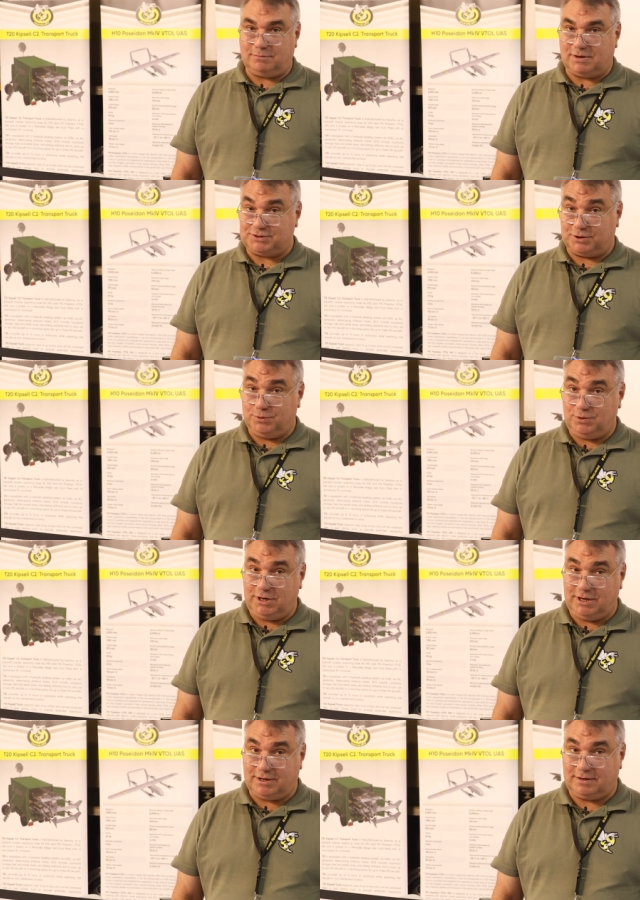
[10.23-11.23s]
rather
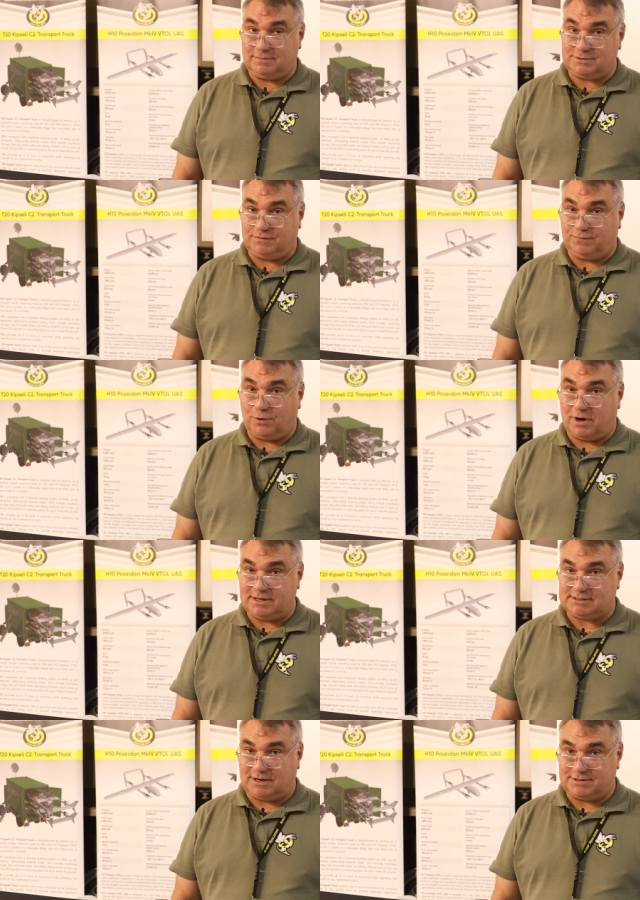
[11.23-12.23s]
unique C4
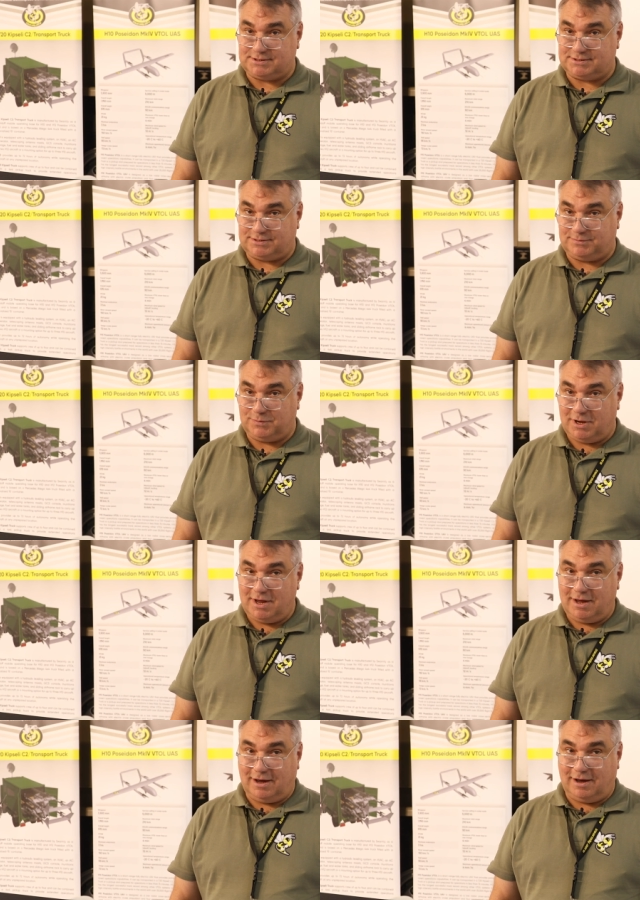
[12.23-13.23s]
ISR system
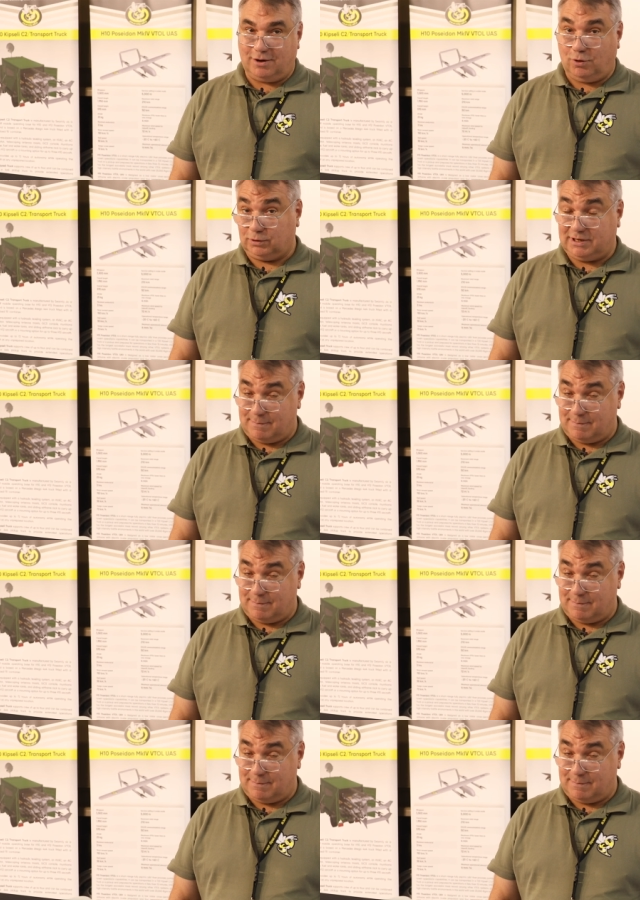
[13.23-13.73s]
uh, called